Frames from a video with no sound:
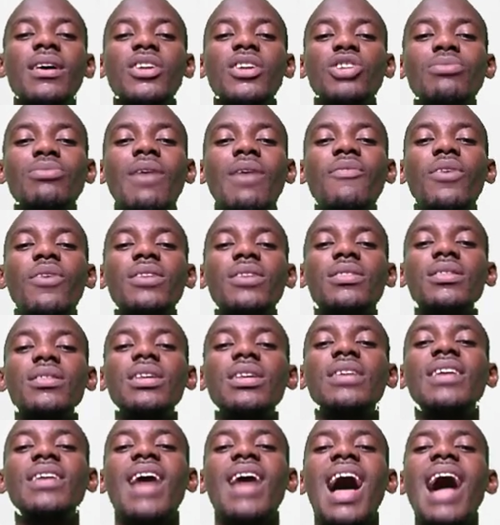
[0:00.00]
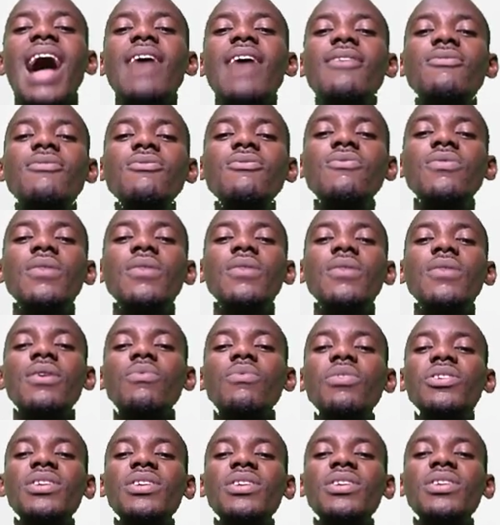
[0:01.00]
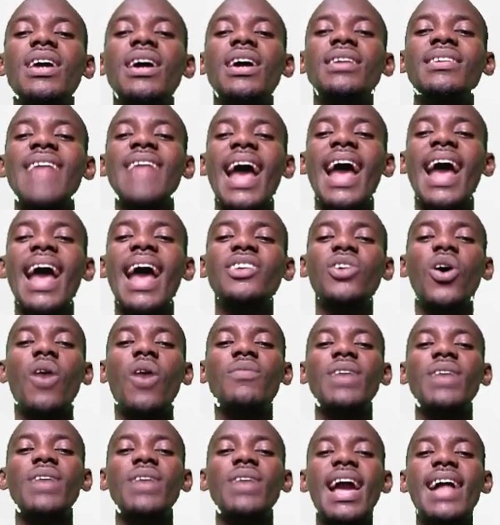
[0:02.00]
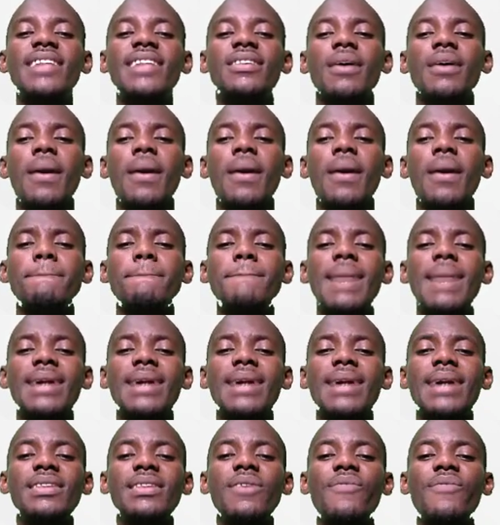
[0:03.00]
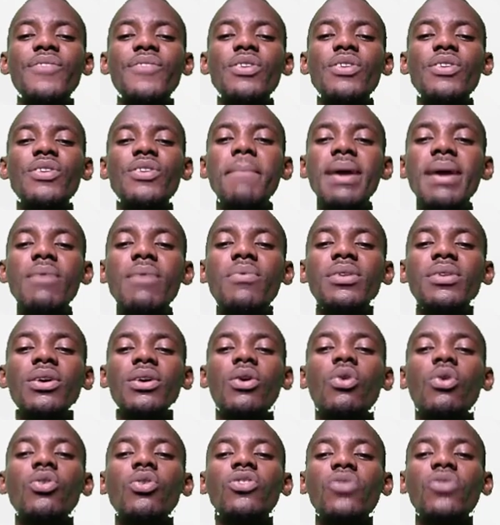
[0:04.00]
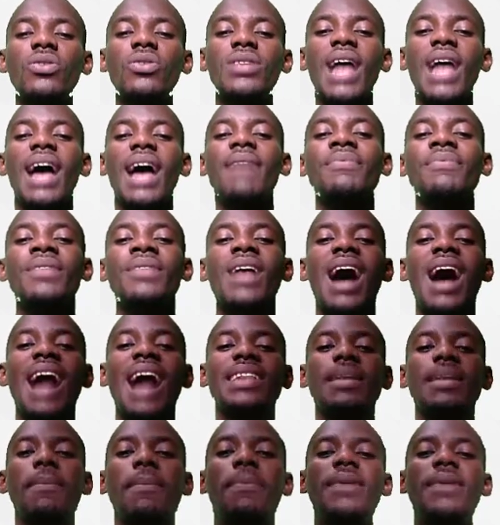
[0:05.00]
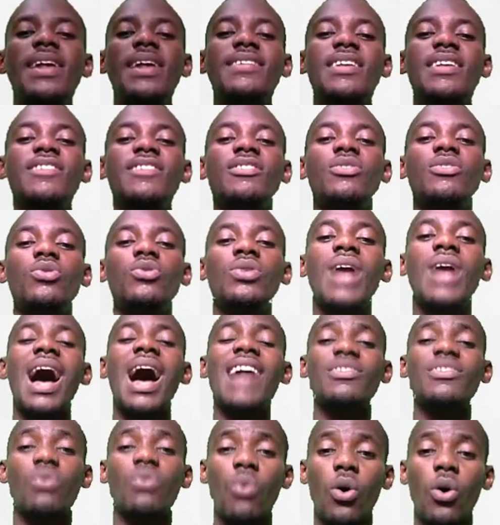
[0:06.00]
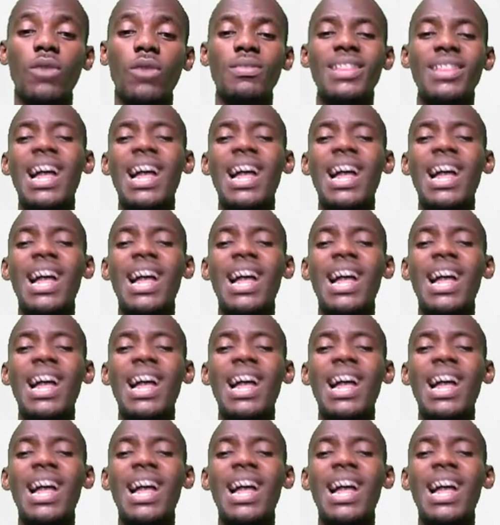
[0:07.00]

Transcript: Number 43, the angle which the direction of the Earth's magnetic field make with the horizontal at a place is known as what?